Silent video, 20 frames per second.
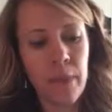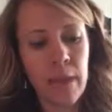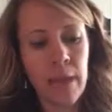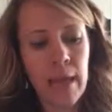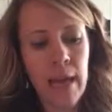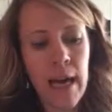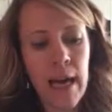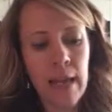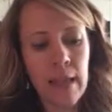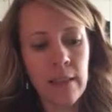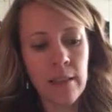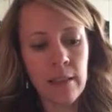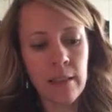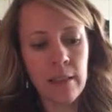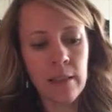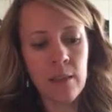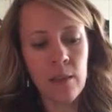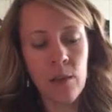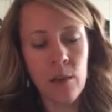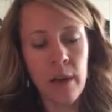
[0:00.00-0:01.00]
la,
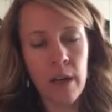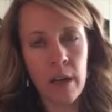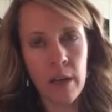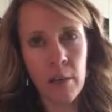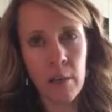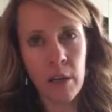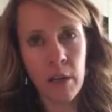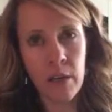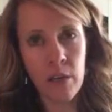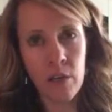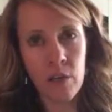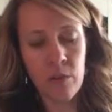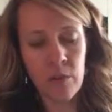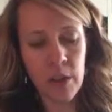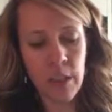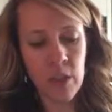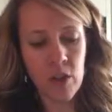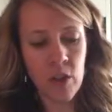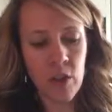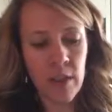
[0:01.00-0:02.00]
or L
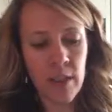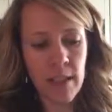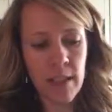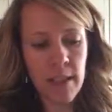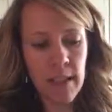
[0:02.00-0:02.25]
apostrophe. It just